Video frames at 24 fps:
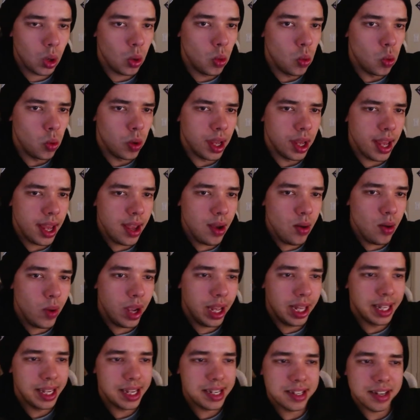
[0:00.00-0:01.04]
Okay,
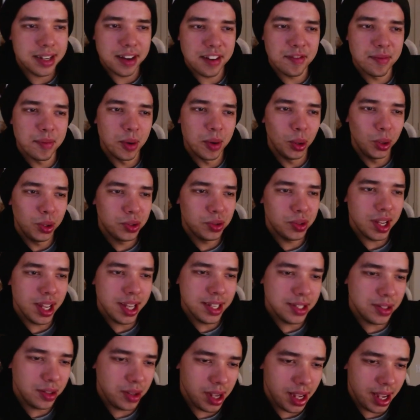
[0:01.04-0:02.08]
Wigglytuff Moltres.
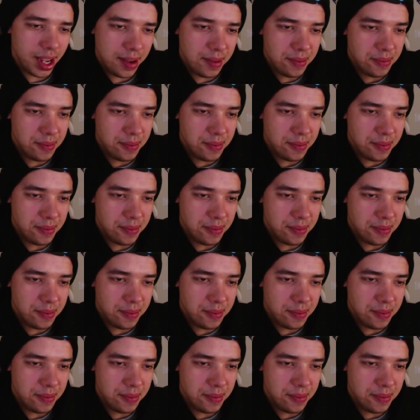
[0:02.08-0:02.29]
Okay.